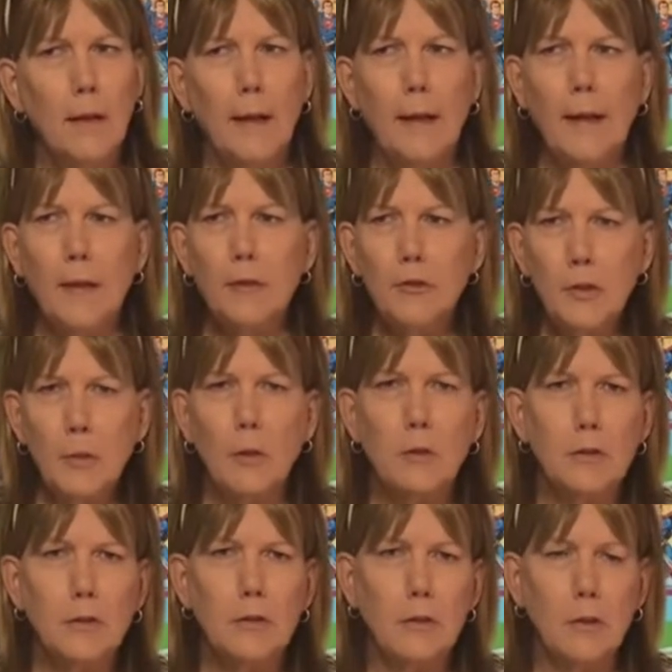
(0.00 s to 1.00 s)
and she
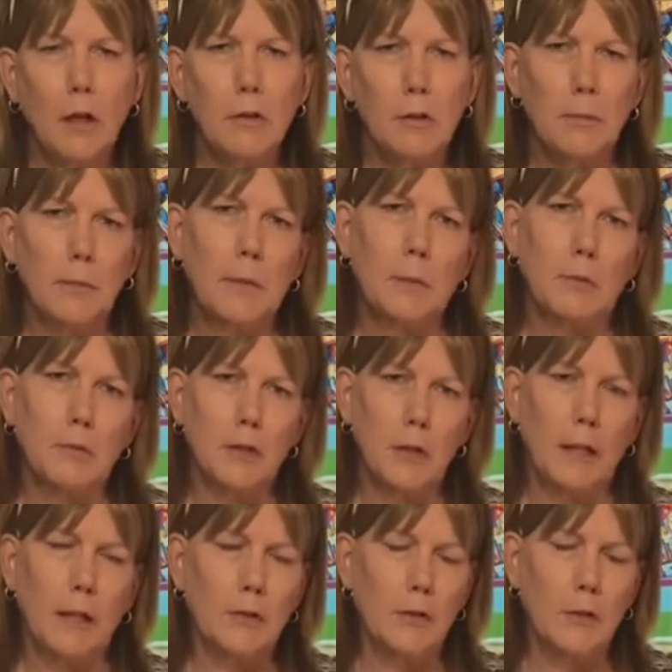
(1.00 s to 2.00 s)
wants to talk to people. She
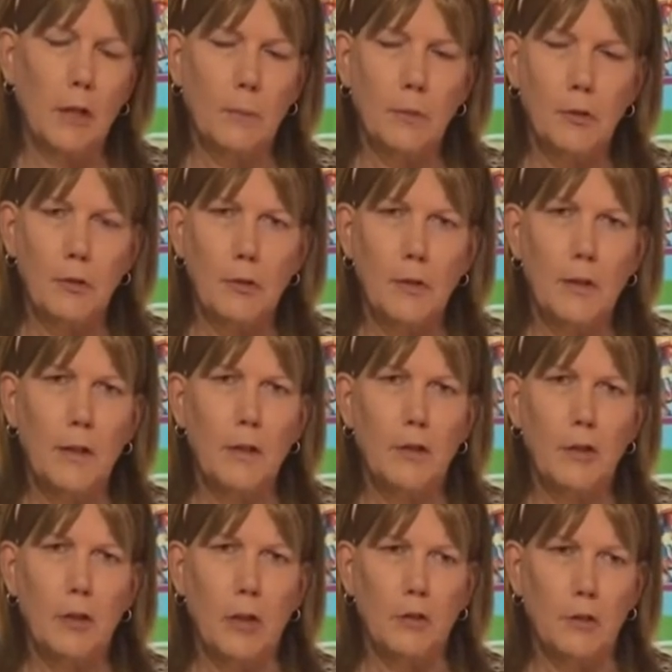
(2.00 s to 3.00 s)
likes the opportunity to
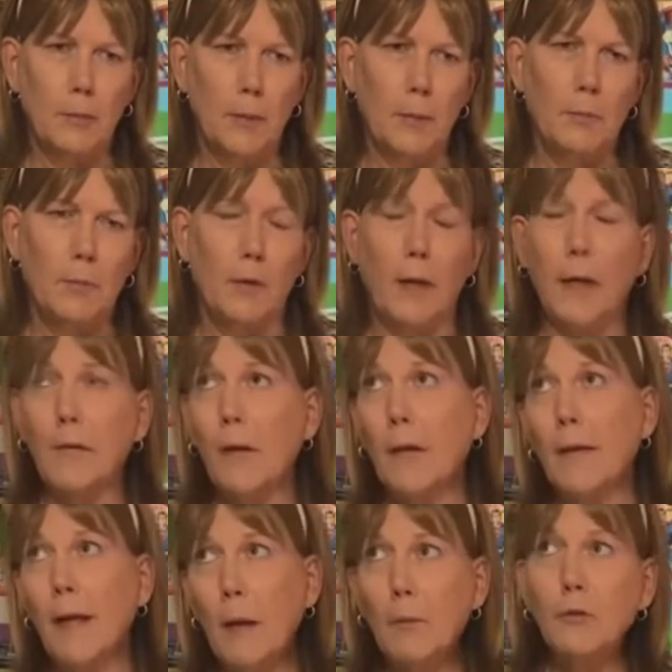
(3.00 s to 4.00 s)
talk to people. I
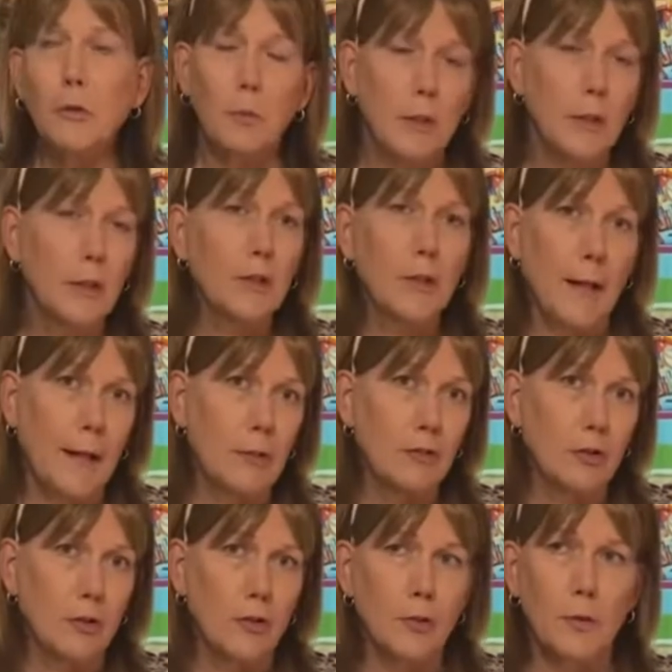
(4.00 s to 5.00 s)
thought that was a really good
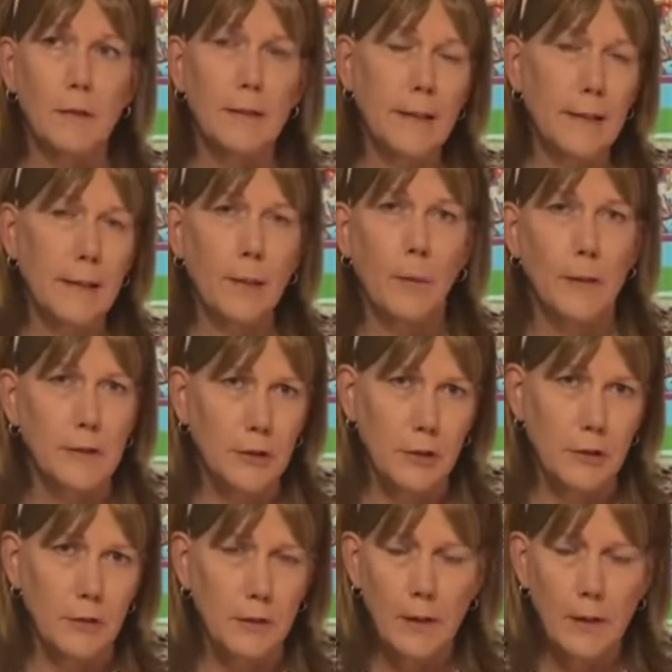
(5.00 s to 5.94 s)
answer to a silly question.